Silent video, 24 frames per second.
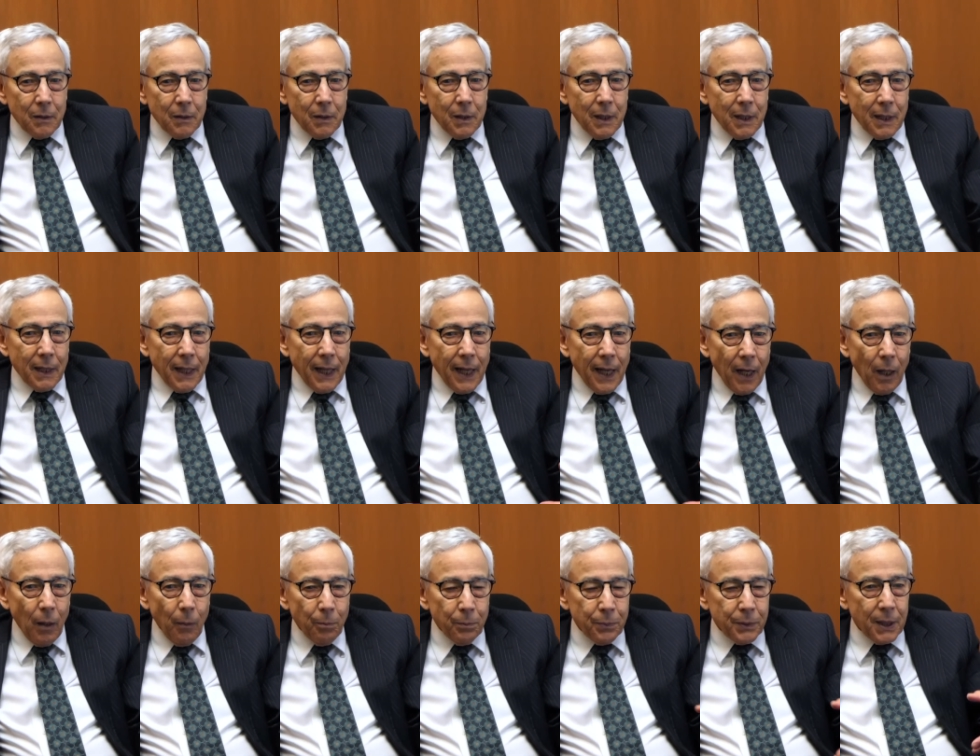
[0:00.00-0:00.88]
it
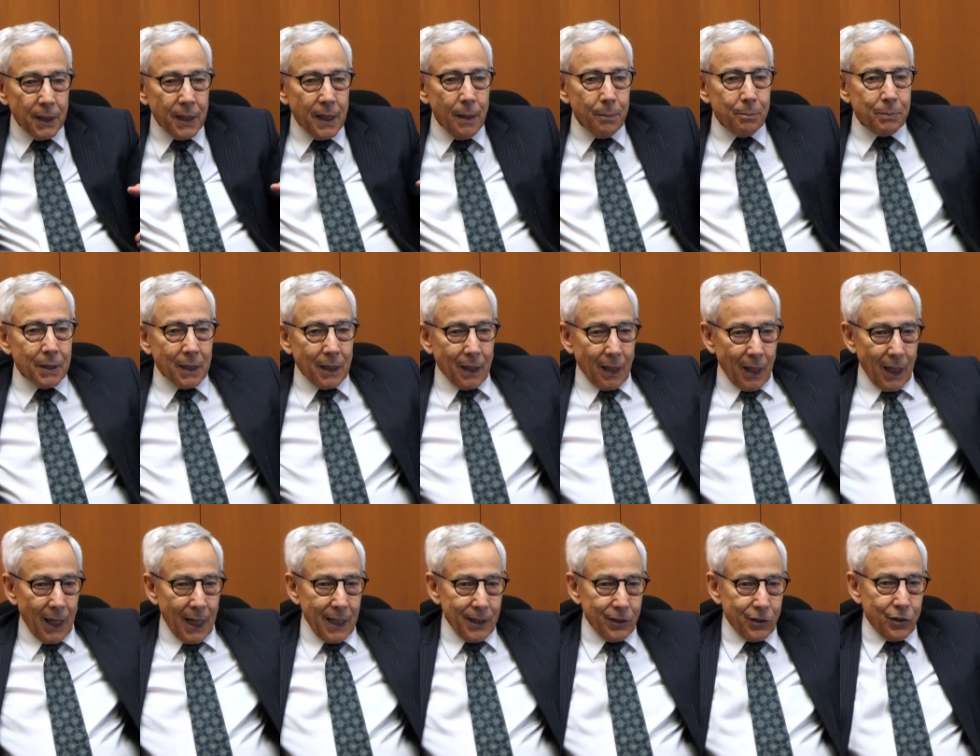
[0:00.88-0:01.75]
helped to keep the
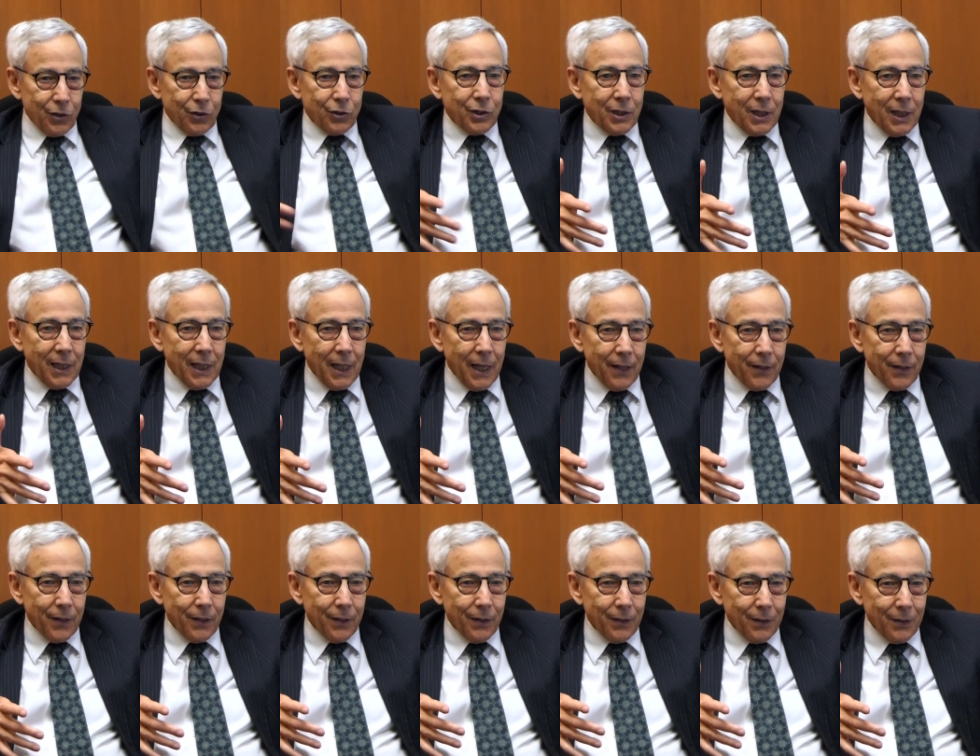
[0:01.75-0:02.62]
classes
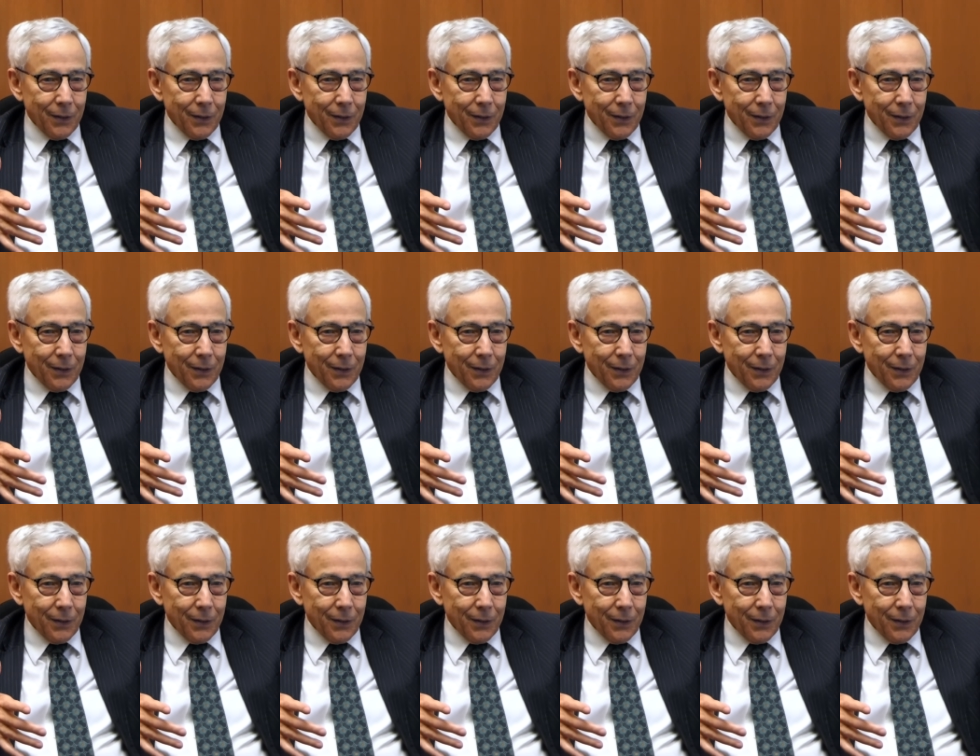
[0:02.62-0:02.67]
together.